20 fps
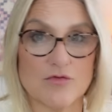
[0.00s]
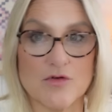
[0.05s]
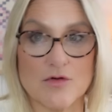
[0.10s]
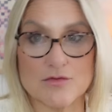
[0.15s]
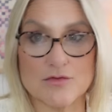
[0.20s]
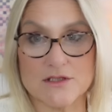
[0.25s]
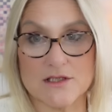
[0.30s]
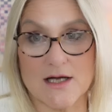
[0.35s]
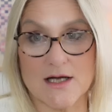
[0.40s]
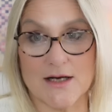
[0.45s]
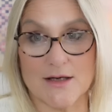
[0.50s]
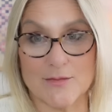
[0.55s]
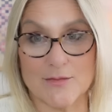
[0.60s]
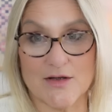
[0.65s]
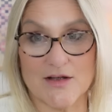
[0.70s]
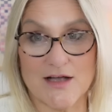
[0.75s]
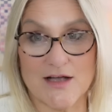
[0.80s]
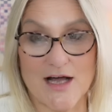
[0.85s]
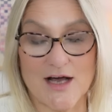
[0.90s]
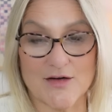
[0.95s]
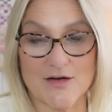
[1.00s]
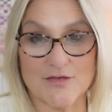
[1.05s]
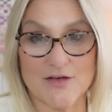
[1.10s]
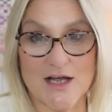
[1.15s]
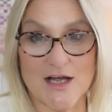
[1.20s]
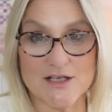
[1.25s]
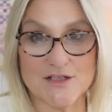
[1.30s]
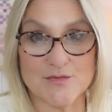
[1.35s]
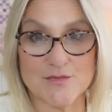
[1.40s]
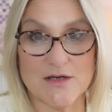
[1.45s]
forward to Cardiff
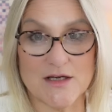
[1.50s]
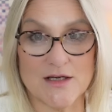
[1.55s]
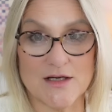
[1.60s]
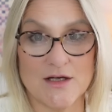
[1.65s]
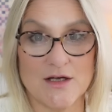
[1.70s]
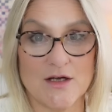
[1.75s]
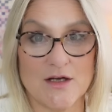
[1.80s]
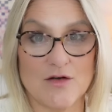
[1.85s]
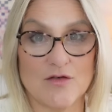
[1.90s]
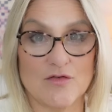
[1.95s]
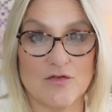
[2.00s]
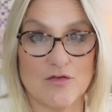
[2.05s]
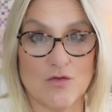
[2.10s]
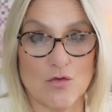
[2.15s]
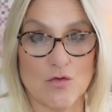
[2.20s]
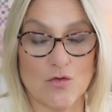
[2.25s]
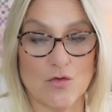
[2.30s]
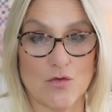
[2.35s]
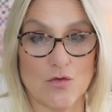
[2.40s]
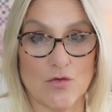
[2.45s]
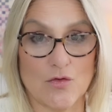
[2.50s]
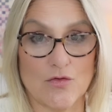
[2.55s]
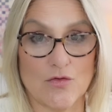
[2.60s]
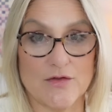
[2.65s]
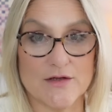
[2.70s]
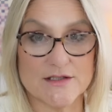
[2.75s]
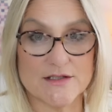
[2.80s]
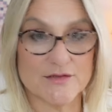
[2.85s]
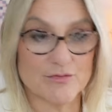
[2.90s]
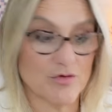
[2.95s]
Cashmere for
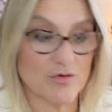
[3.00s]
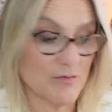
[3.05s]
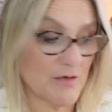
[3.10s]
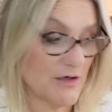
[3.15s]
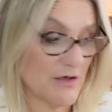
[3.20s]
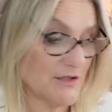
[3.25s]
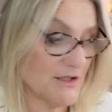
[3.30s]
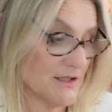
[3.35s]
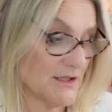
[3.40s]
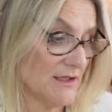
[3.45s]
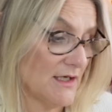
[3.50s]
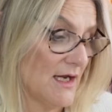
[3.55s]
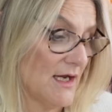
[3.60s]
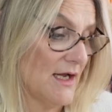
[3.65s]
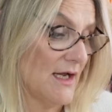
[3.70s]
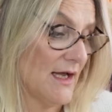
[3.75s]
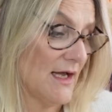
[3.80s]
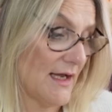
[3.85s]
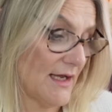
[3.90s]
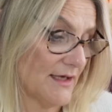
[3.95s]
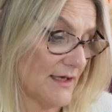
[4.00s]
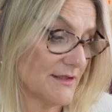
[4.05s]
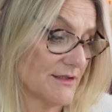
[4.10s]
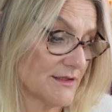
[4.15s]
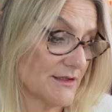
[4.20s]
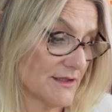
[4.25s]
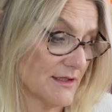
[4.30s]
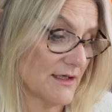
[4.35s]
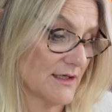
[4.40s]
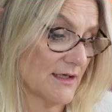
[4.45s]
this promotion, and
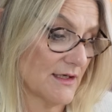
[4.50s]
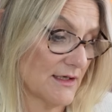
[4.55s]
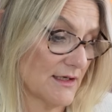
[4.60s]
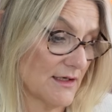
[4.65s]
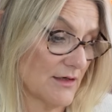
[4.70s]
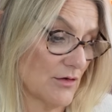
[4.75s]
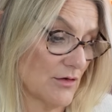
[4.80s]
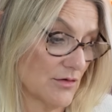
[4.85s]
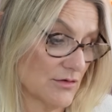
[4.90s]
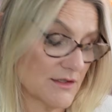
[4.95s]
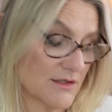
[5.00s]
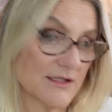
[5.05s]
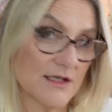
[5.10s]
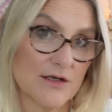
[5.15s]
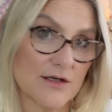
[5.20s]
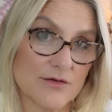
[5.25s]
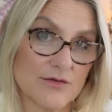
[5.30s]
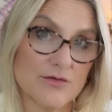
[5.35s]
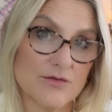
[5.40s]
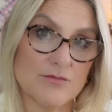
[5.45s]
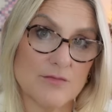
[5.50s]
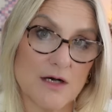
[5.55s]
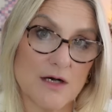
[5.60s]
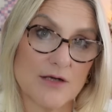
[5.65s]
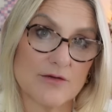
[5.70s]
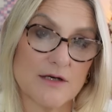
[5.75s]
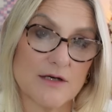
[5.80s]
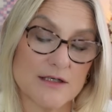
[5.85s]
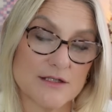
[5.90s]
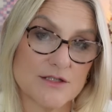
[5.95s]
also my
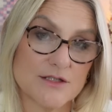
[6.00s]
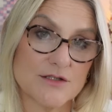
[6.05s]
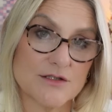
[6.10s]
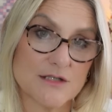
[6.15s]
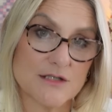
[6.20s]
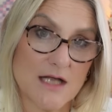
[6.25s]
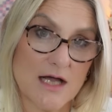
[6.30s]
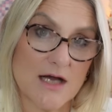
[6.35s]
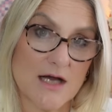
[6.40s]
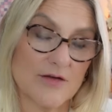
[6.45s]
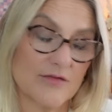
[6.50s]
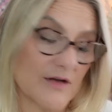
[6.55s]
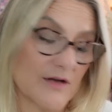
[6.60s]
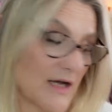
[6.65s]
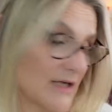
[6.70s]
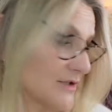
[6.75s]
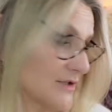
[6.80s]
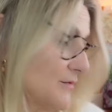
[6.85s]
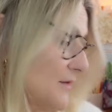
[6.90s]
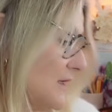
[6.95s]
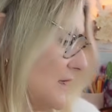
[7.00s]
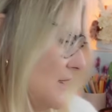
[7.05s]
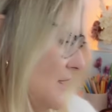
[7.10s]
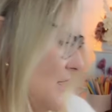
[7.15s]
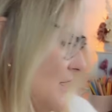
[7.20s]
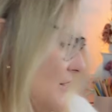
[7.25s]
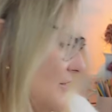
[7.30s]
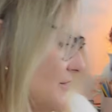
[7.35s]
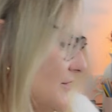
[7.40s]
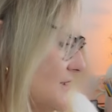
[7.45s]
gratitude to Cardiff Cashmere
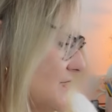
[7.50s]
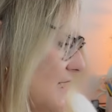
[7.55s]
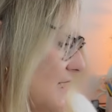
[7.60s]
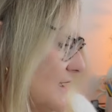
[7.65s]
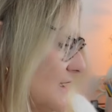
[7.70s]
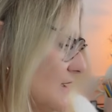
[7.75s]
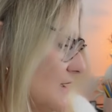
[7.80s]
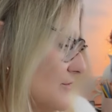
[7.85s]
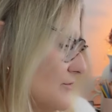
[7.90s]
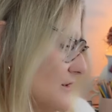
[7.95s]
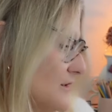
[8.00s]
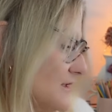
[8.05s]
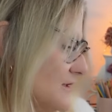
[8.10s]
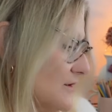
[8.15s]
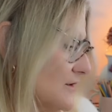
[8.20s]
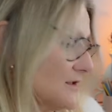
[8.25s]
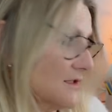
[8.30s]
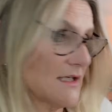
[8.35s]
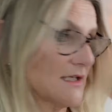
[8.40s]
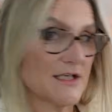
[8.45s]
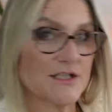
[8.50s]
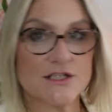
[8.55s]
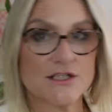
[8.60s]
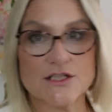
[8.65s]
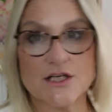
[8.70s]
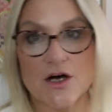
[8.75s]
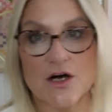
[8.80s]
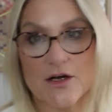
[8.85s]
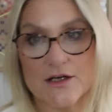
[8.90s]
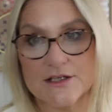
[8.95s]
for taking the risk on such a
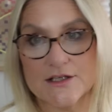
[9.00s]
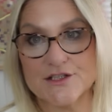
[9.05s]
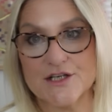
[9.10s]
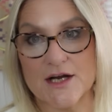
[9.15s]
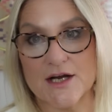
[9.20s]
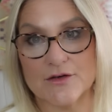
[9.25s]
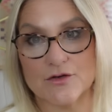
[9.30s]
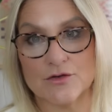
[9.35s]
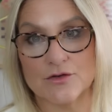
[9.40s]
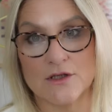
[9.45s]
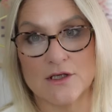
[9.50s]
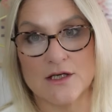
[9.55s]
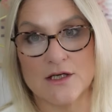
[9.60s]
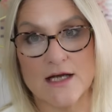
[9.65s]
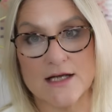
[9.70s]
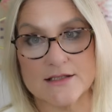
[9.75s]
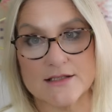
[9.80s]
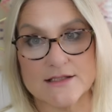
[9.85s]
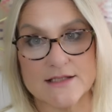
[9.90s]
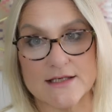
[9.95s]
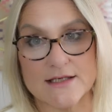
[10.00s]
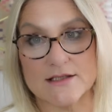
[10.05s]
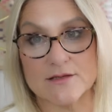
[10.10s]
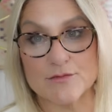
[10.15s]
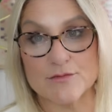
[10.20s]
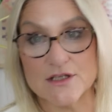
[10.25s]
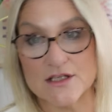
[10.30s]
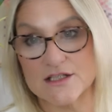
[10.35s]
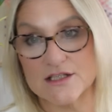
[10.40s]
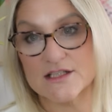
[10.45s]
tiny channel and sending
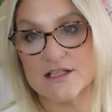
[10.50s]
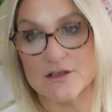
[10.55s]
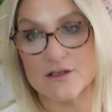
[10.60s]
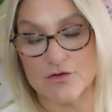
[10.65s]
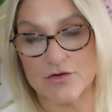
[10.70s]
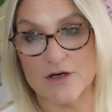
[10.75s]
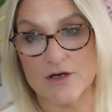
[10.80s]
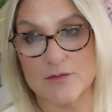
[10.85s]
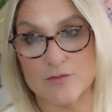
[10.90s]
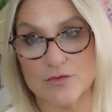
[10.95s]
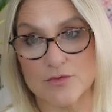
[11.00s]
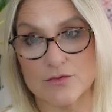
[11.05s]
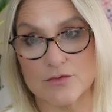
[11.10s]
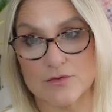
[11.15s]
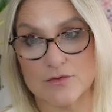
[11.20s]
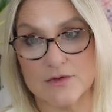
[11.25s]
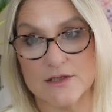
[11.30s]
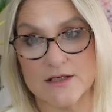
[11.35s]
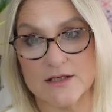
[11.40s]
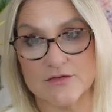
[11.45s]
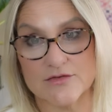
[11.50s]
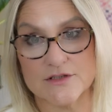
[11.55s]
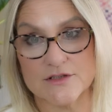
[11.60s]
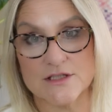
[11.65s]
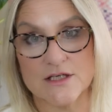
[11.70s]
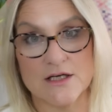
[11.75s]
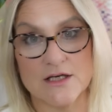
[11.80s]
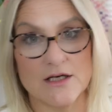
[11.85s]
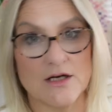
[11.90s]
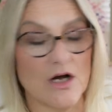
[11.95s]
me this incredible gift.
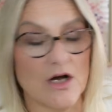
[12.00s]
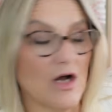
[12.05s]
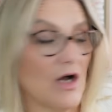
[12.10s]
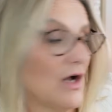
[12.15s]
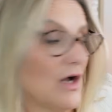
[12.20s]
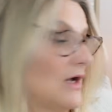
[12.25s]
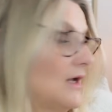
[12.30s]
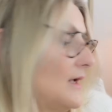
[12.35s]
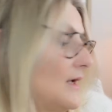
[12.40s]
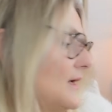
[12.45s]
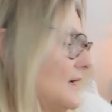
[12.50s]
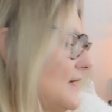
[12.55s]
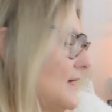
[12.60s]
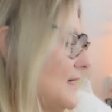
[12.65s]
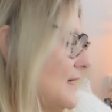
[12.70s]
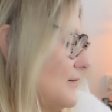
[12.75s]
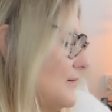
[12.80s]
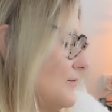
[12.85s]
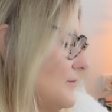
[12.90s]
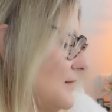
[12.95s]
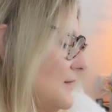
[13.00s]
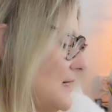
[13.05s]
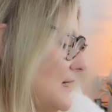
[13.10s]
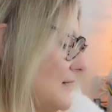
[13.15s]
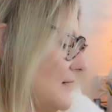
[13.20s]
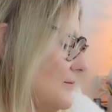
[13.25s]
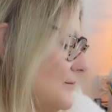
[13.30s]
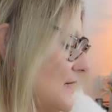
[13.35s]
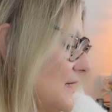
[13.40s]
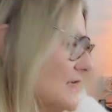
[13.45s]
I am
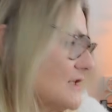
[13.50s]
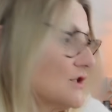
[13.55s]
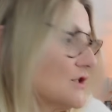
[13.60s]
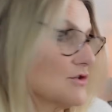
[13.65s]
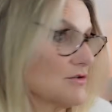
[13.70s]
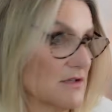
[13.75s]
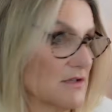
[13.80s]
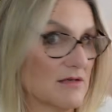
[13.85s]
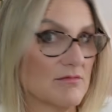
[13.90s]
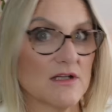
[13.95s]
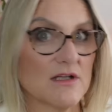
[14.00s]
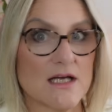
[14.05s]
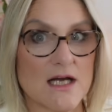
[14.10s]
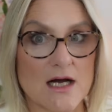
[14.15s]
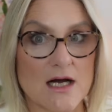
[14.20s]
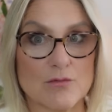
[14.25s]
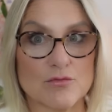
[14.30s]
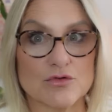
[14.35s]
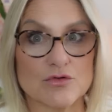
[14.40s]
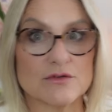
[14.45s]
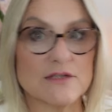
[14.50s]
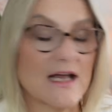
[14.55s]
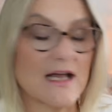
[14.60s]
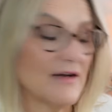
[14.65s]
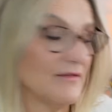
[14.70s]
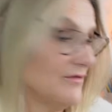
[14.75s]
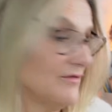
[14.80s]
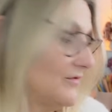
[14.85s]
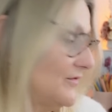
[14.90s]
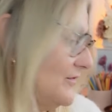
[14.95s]
extremely humbled
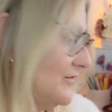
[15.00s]
and